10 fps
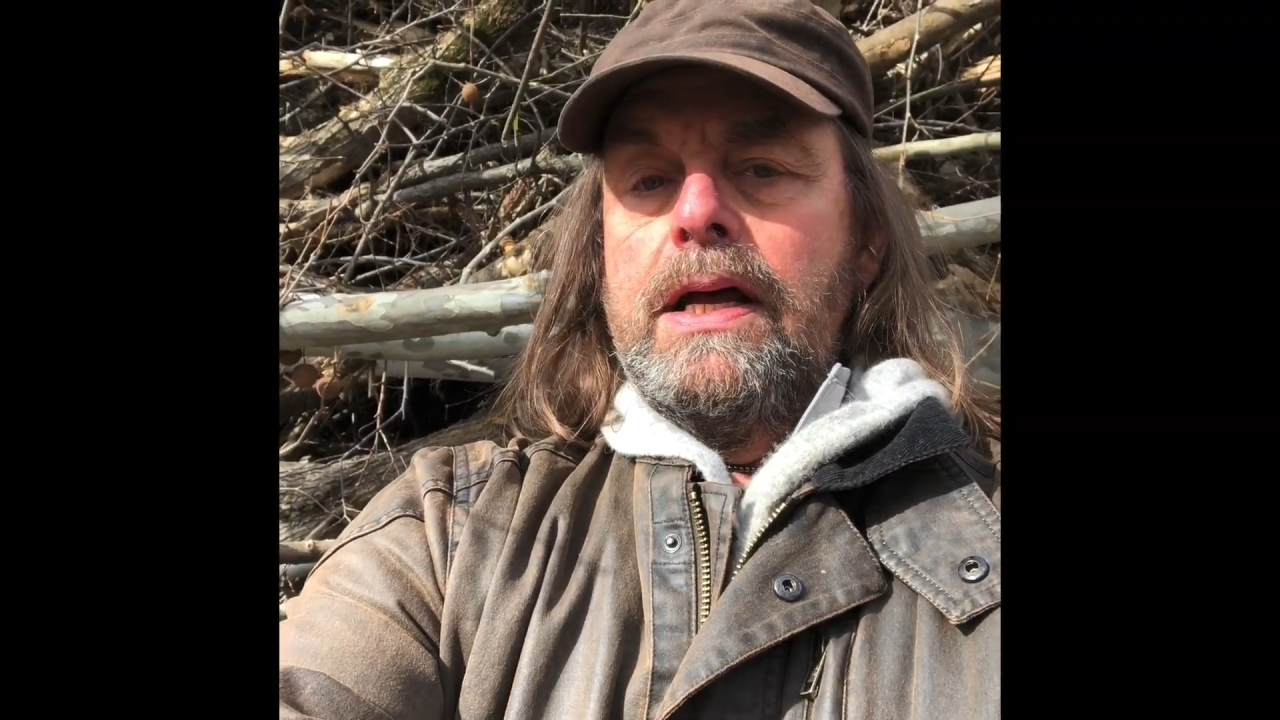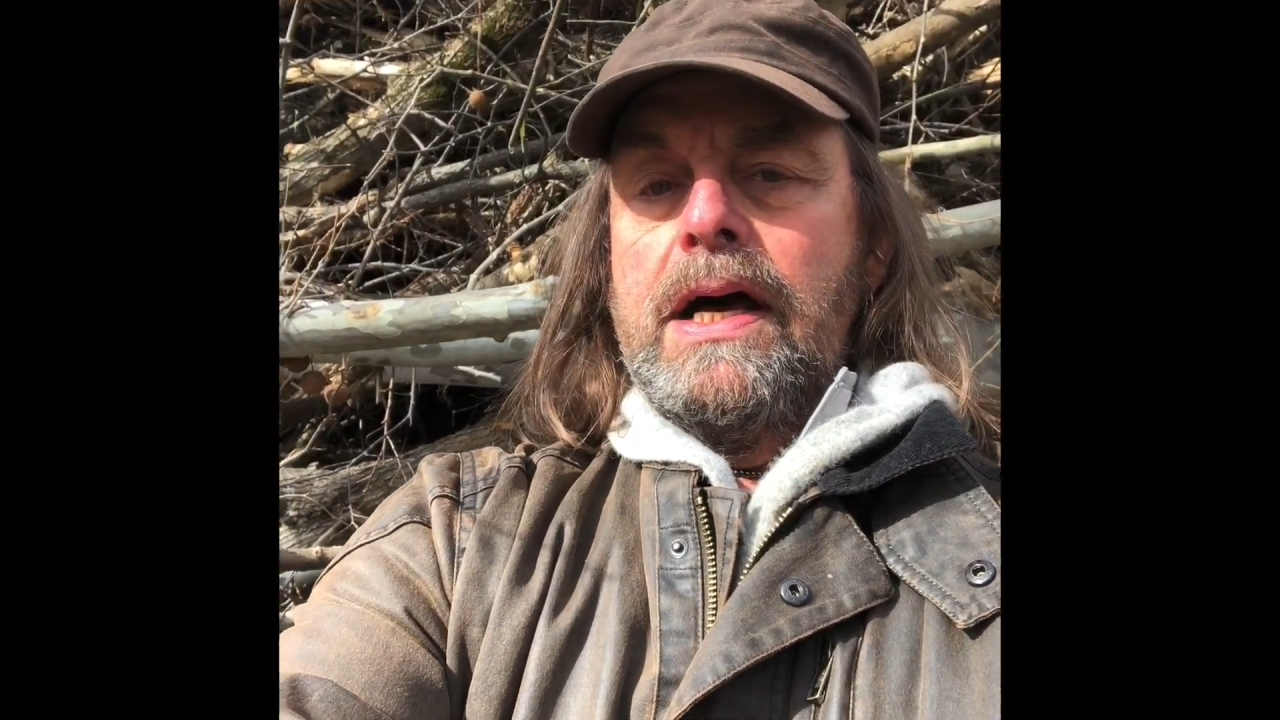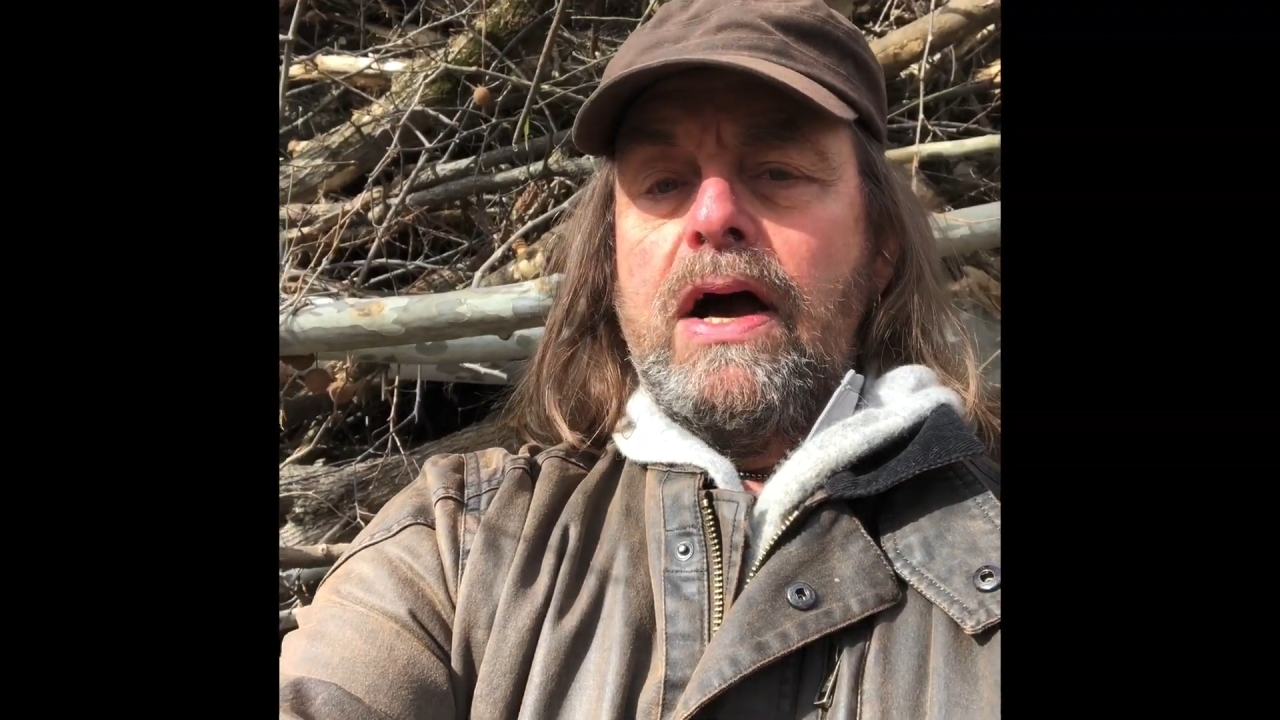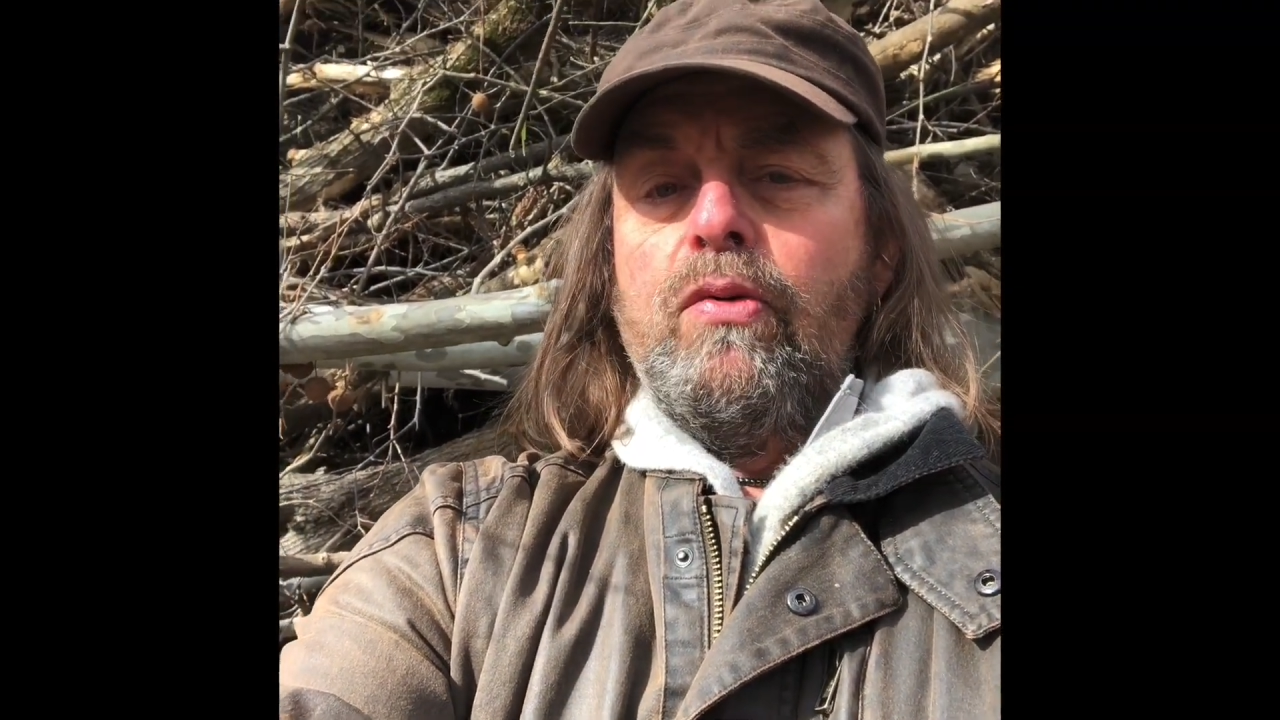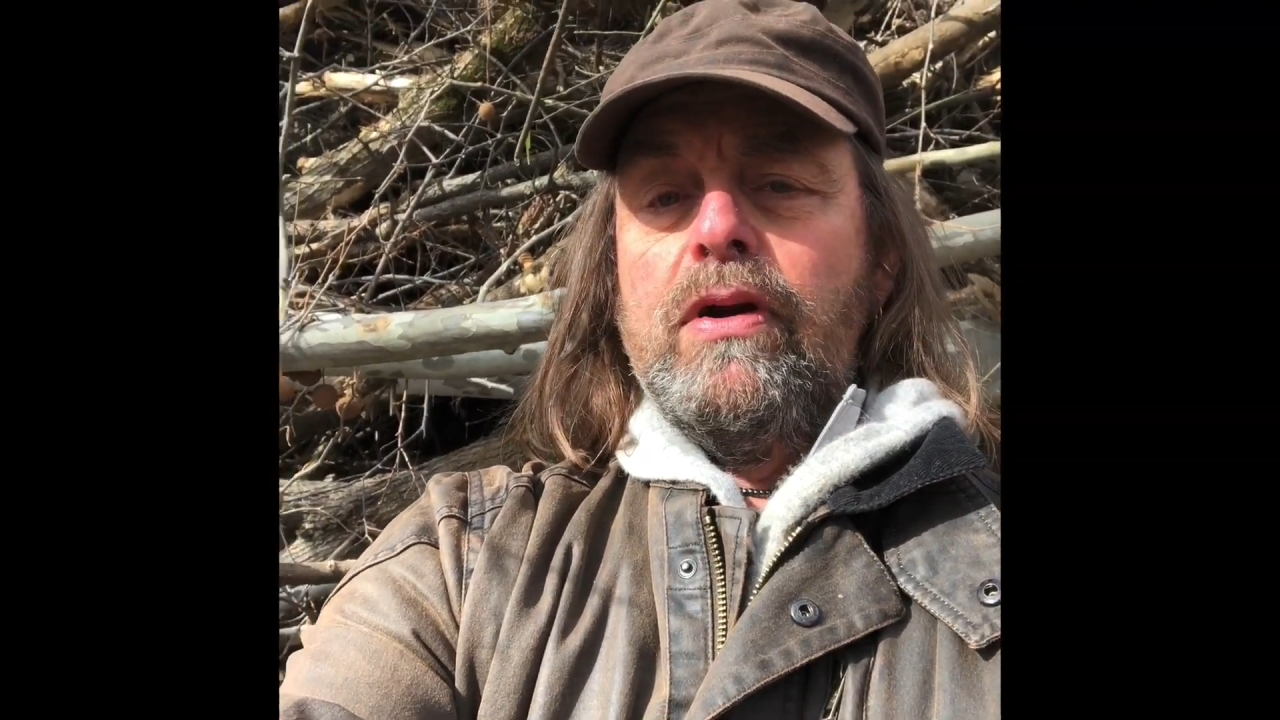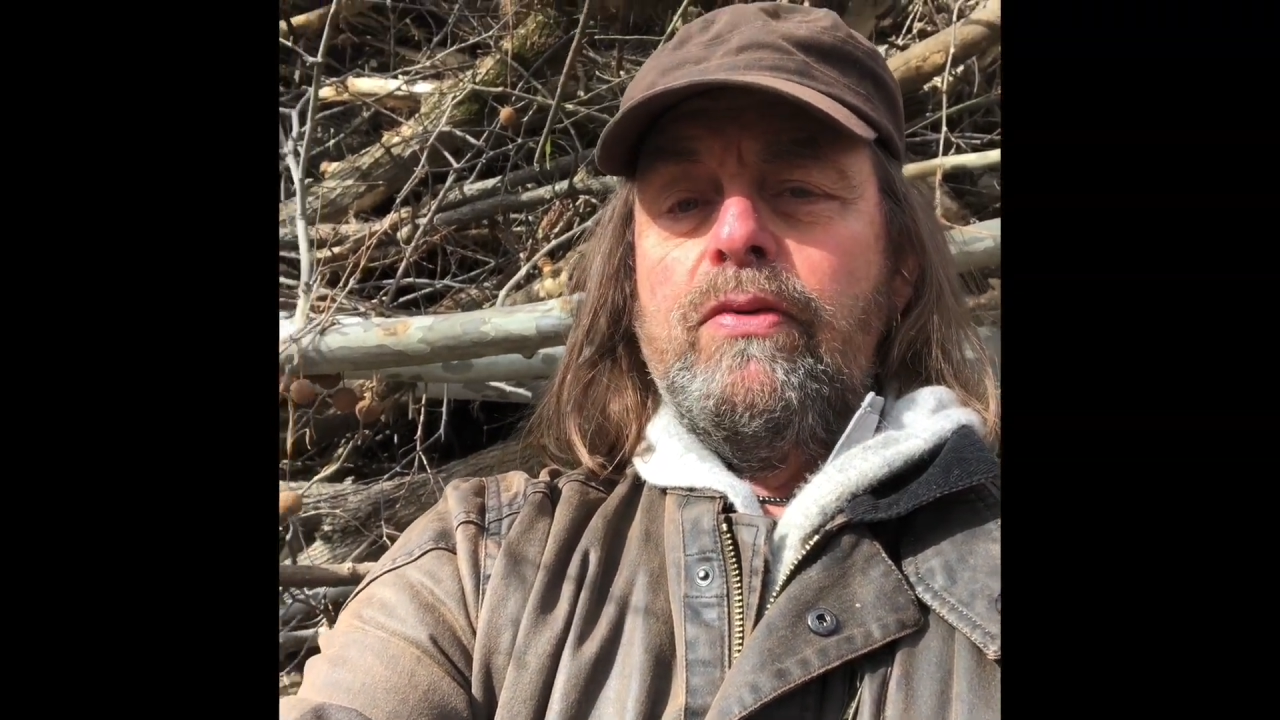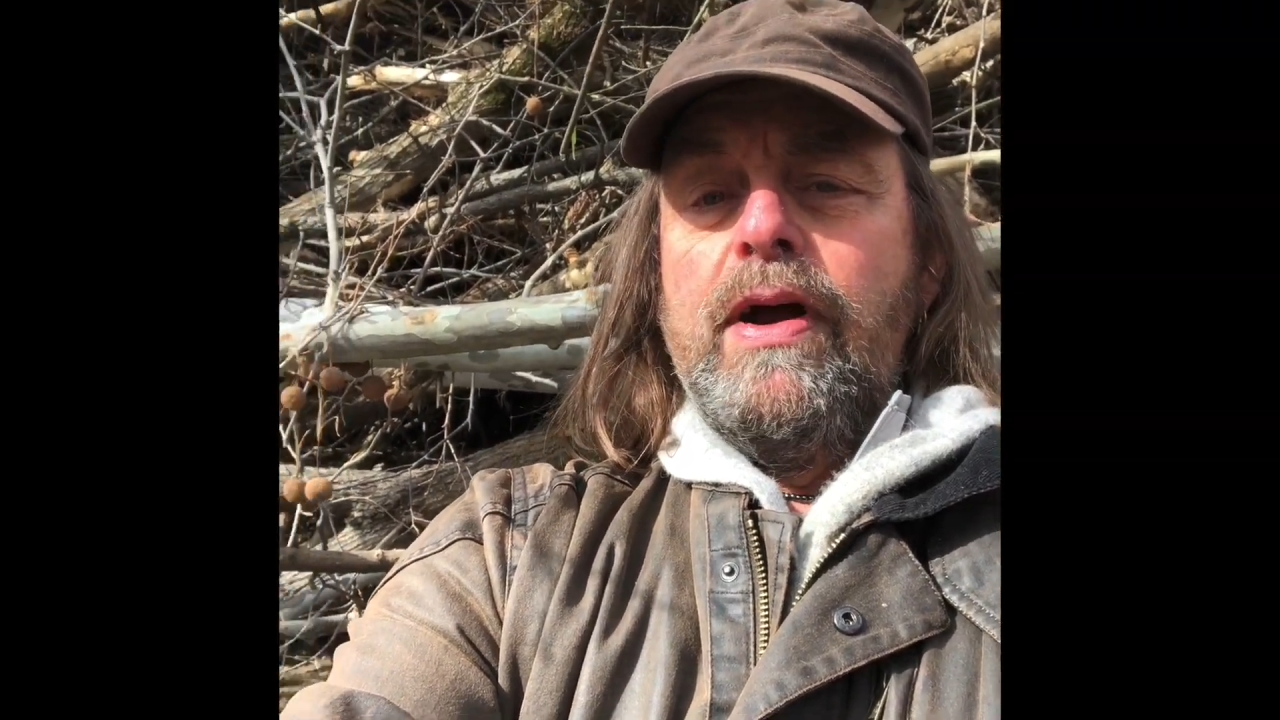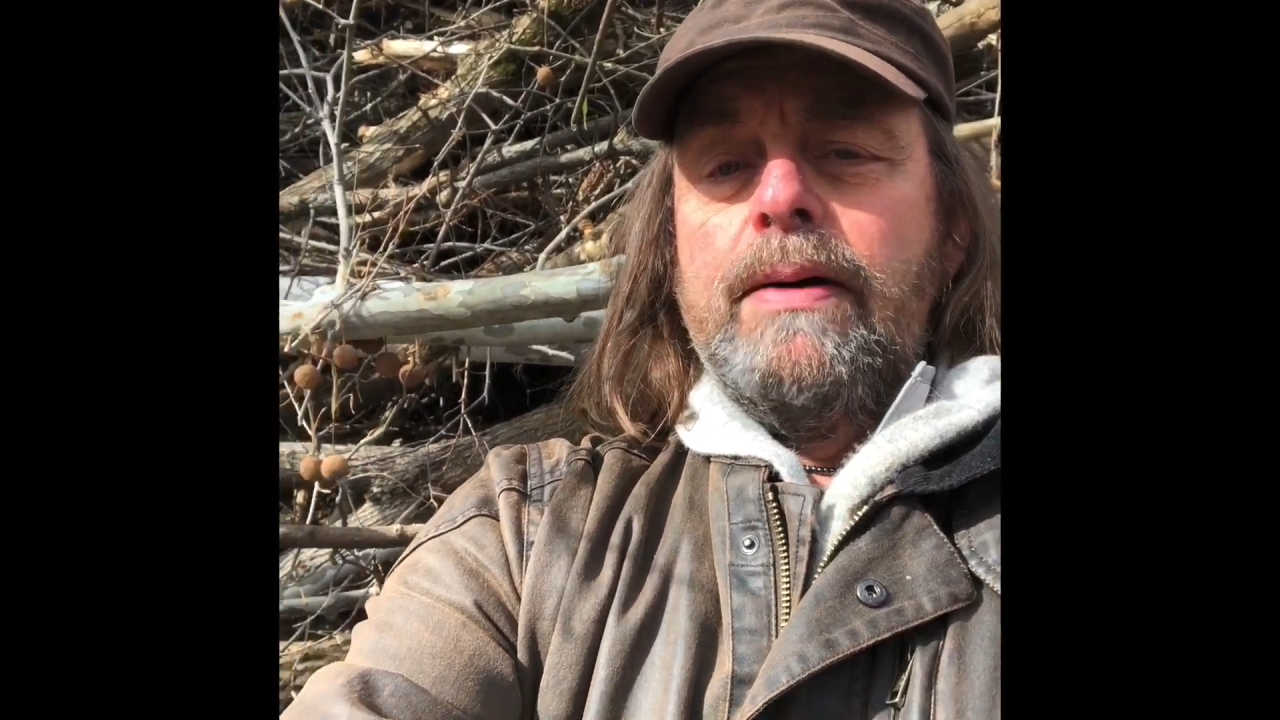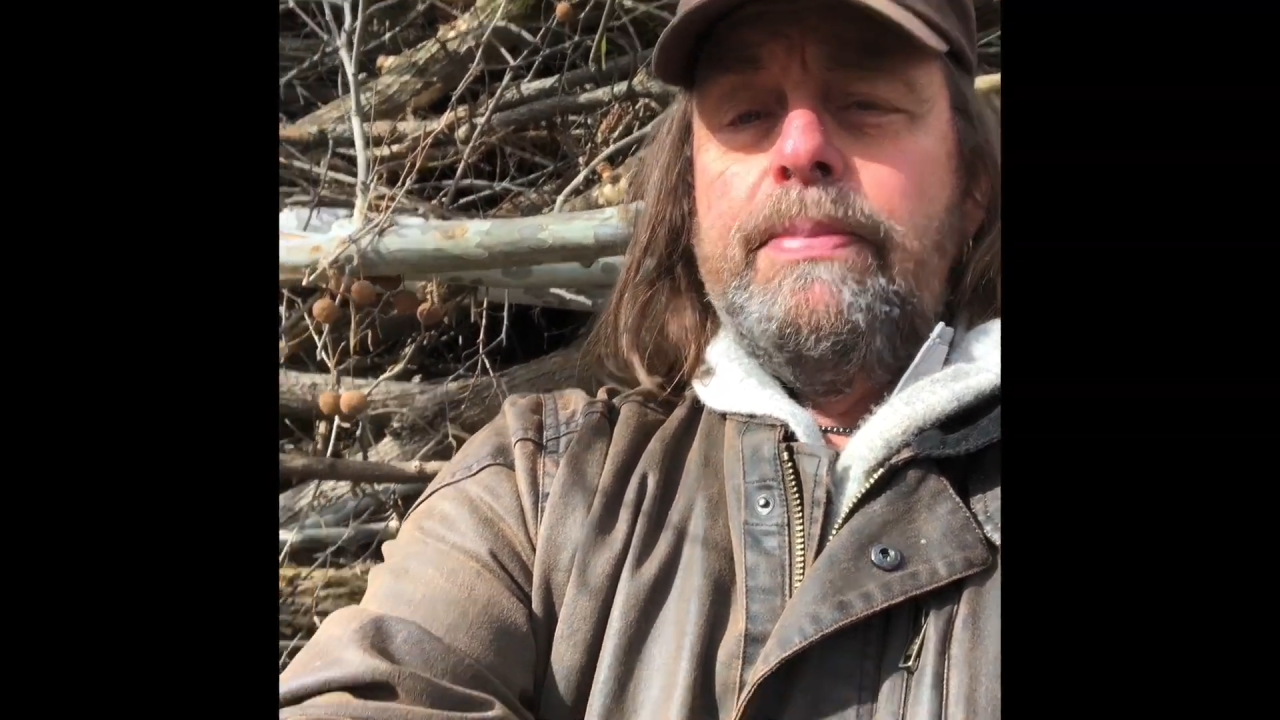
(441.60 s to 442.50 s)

I want to wrap